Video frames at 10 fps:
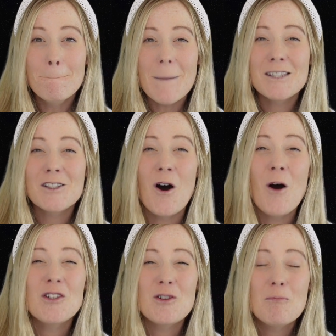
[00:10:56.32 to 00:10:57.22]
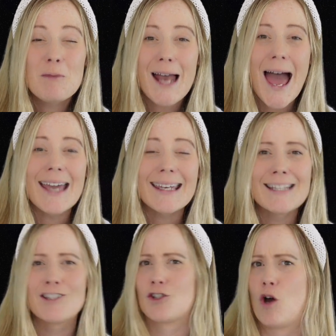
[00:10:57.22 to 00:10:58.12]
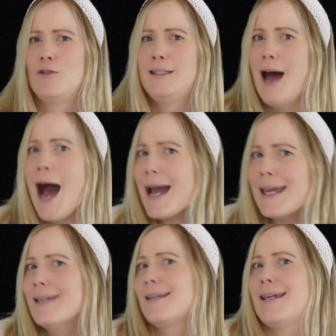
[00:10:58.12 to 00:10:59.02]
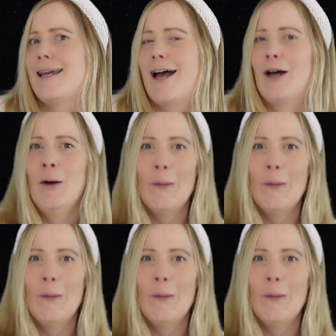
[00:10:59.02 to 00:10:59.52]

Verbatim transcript: It's gone to black. It's so dark in here.